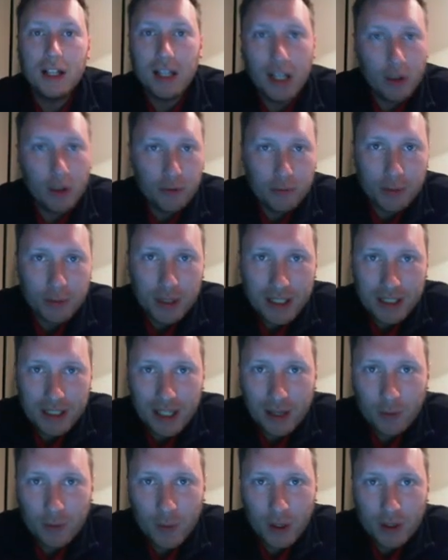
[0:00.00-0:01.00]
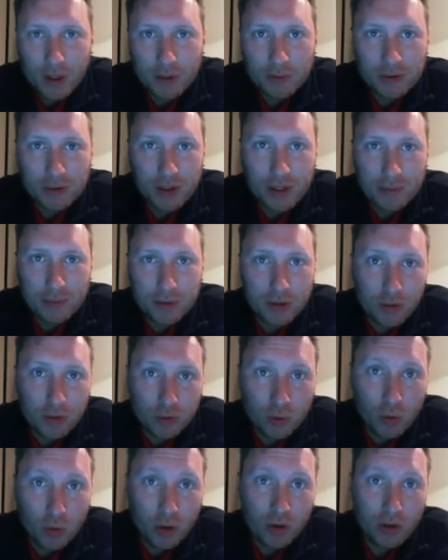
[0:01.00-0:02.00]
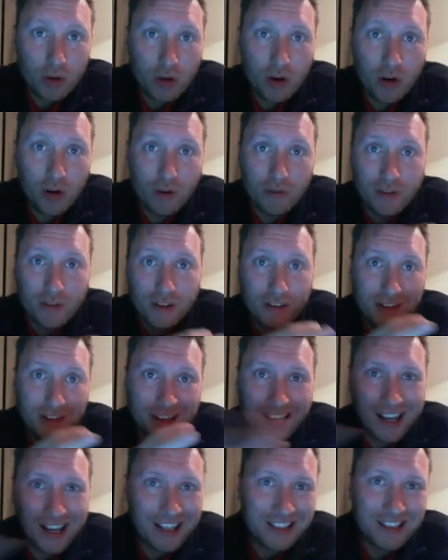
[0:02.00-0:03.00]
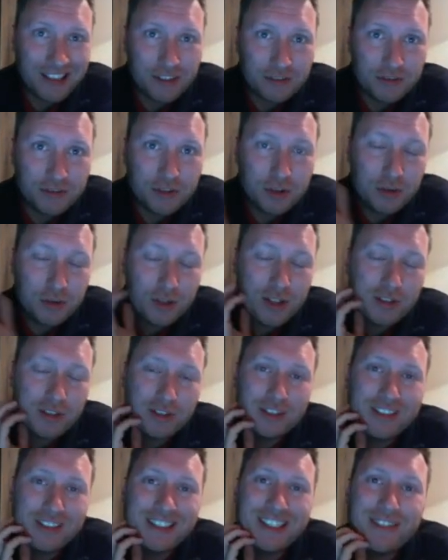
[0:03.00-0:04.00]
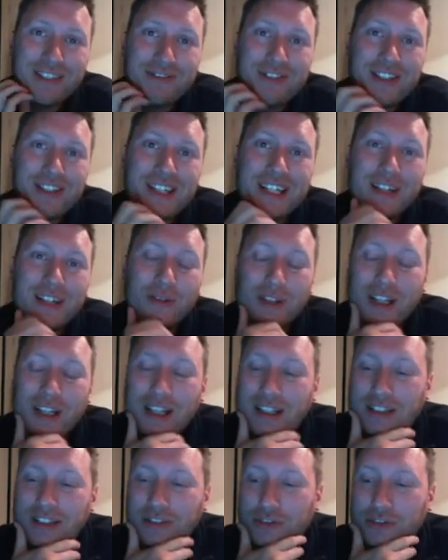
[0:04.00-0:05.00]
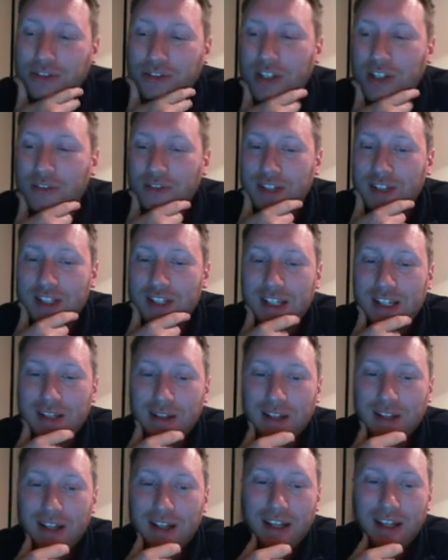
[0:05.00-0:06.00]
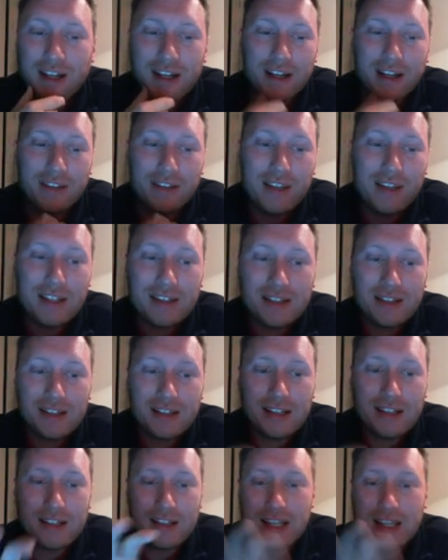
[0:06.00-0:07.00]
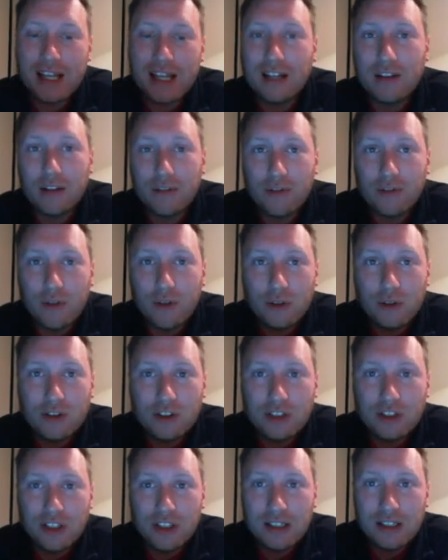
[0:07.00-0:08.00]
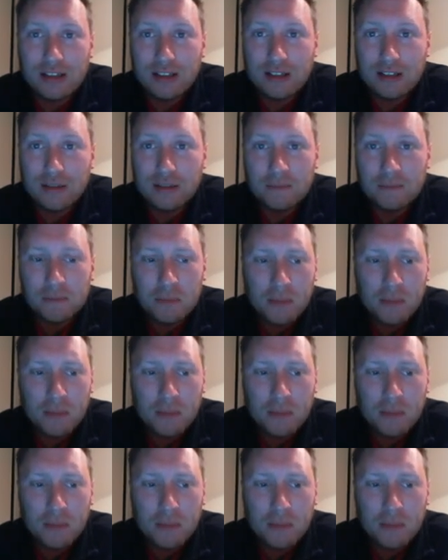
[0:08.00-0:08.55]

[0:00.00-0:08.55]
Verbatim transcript: Hello everybody and welcome to episode 1 of the class of 2017 or the class of 17. Uh, this is the end of the first season.